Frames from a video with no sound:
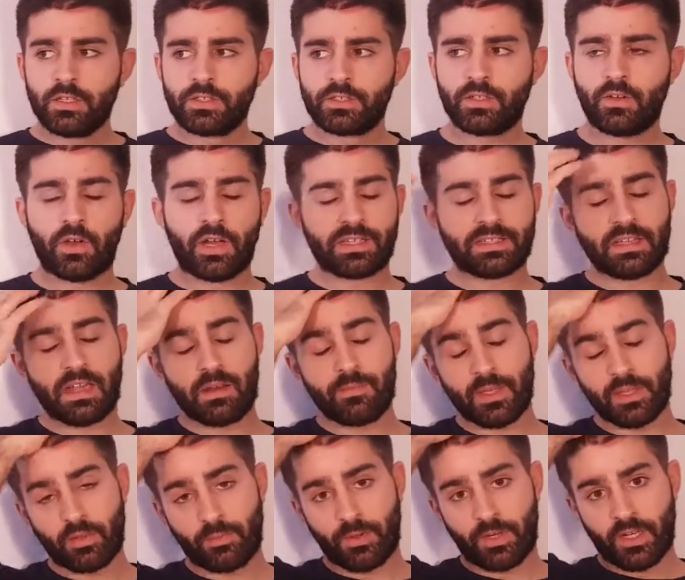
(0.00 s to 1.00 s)
So
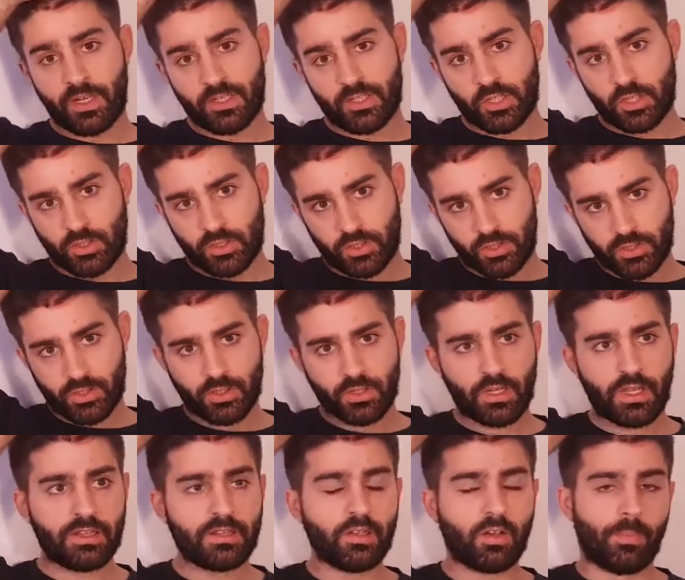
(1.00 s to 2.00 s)
assignment operations
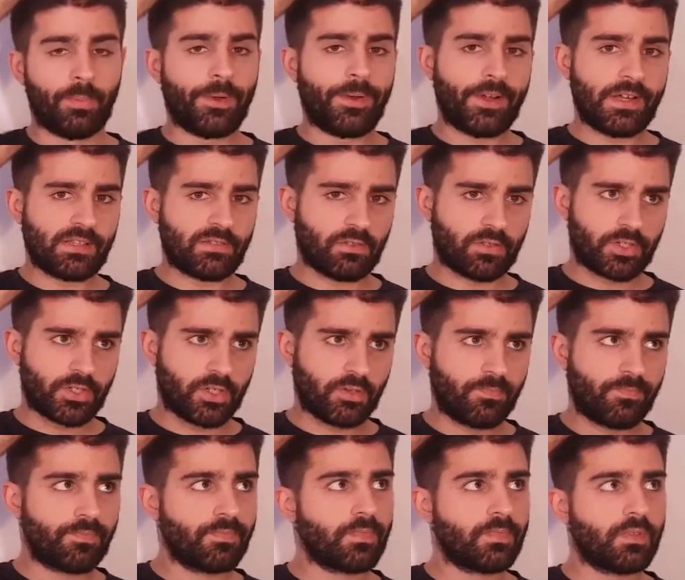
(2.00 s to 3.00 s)
and operators.
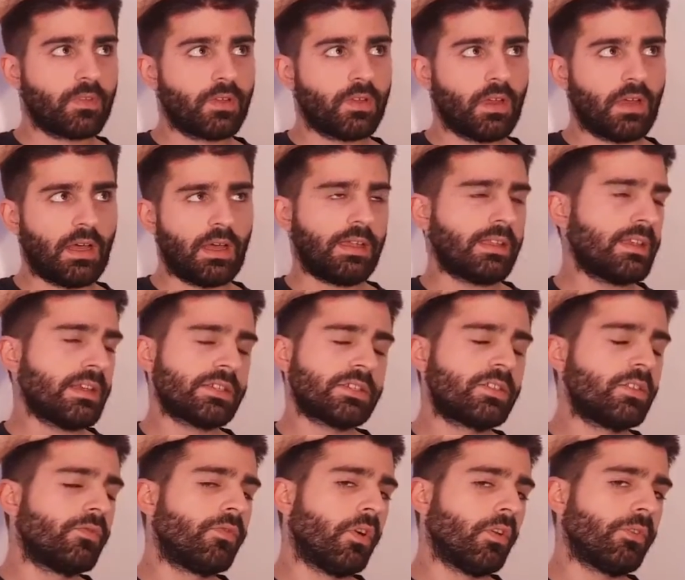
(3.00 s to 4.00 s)
I guess
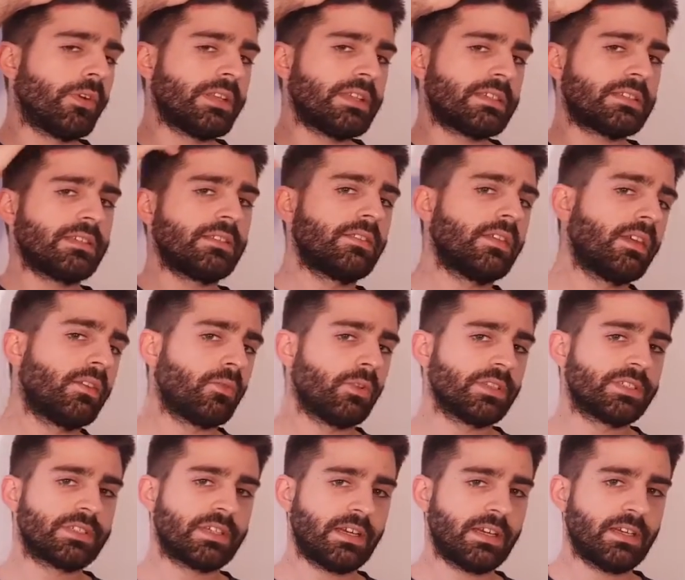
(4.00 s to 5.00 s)
you've already seen the
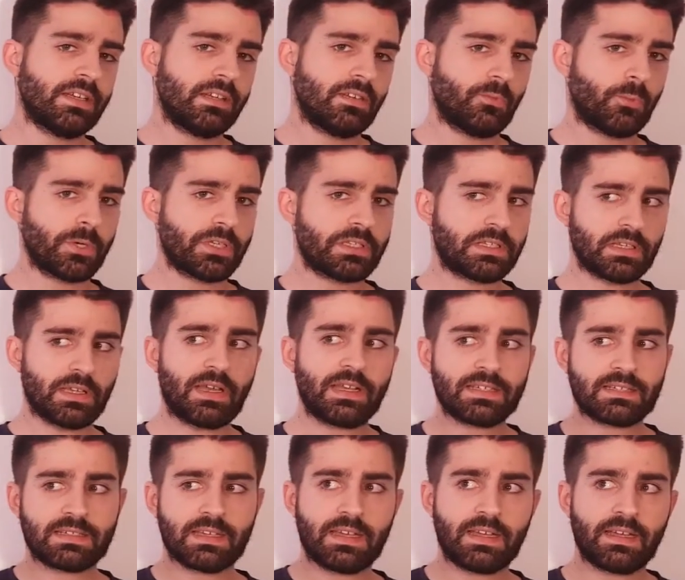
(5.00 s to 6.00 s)
equal sign, which
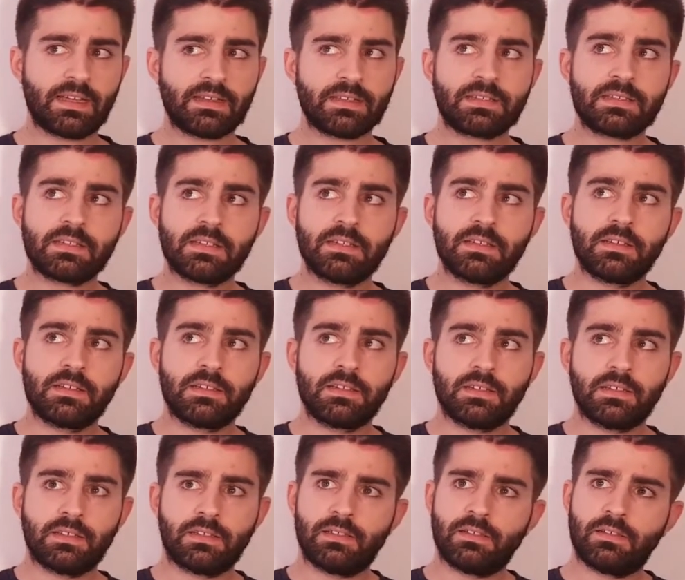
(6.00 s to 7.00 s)
assigns
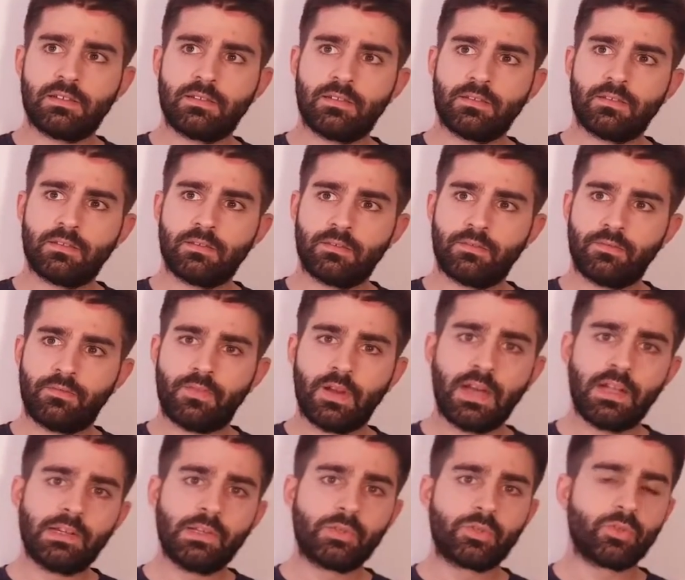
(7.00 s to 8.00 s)

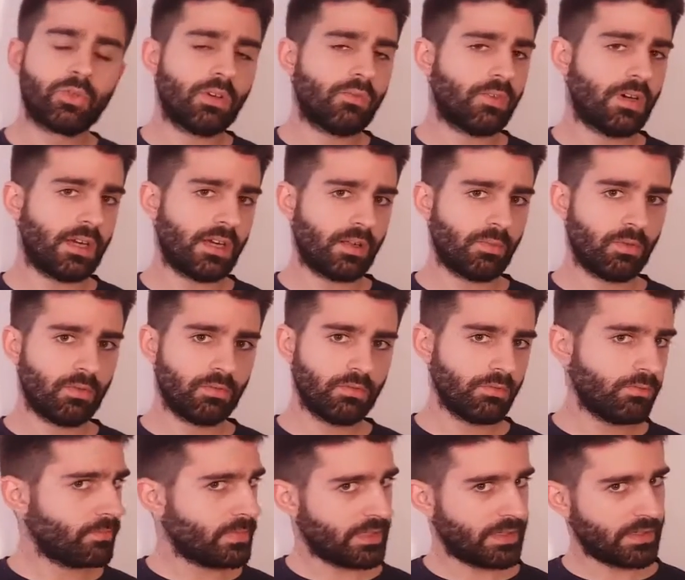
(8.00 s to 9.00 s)
value to a variable,
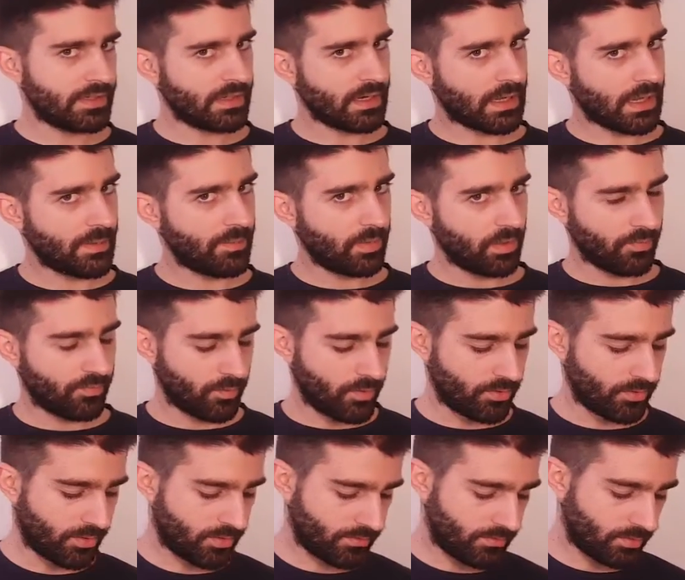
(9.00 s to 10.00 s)
but there are a couple of
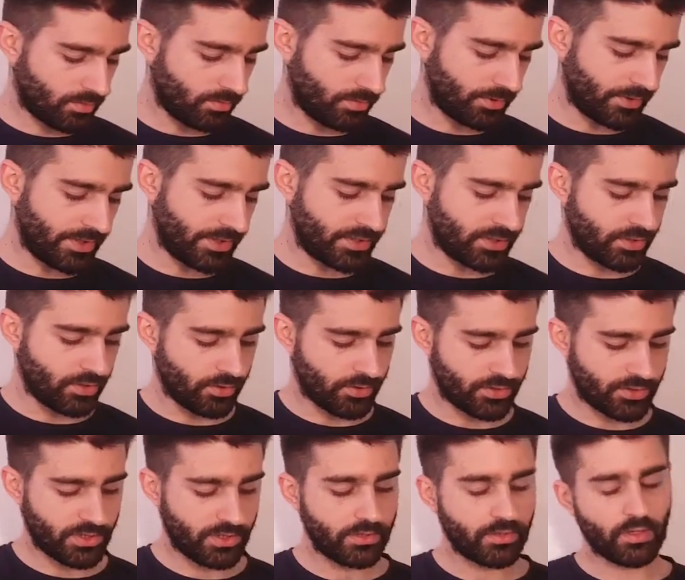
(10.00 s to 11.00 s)
more operators
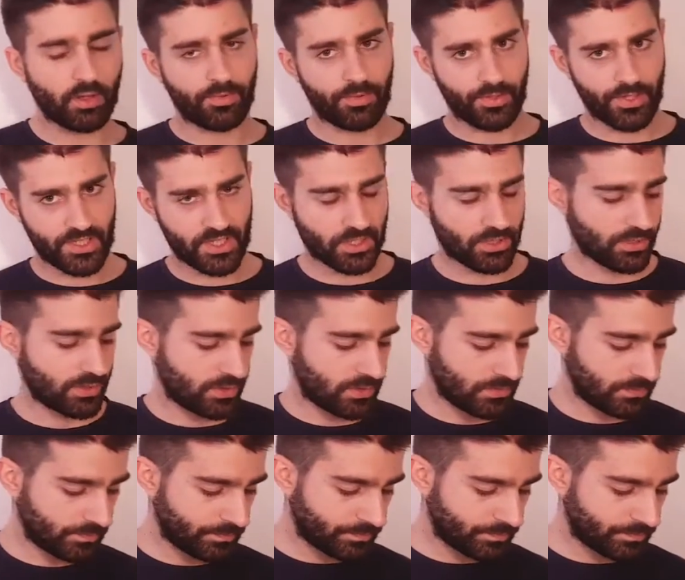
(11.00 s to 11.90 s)
and operations.